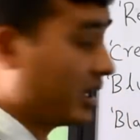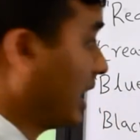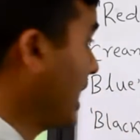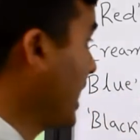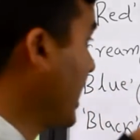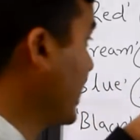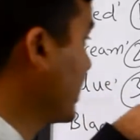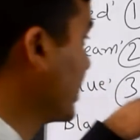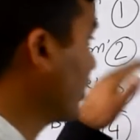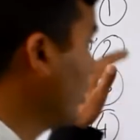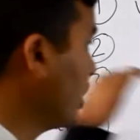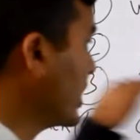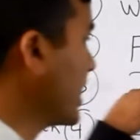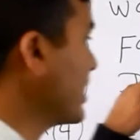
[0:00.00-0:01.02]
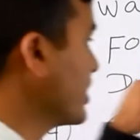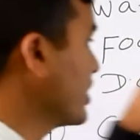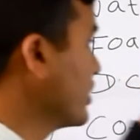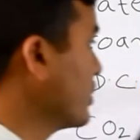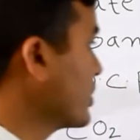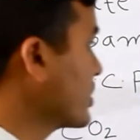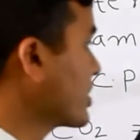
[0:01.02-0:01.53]
and we can
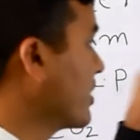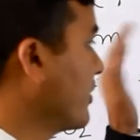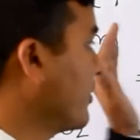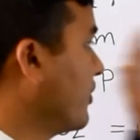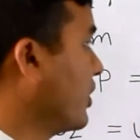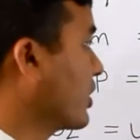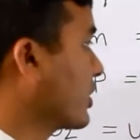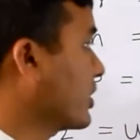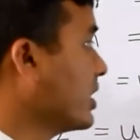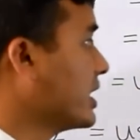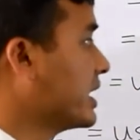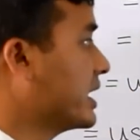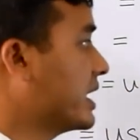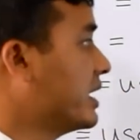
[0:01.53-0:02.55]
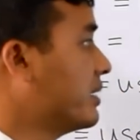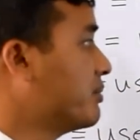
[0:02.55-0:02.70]
use for the A,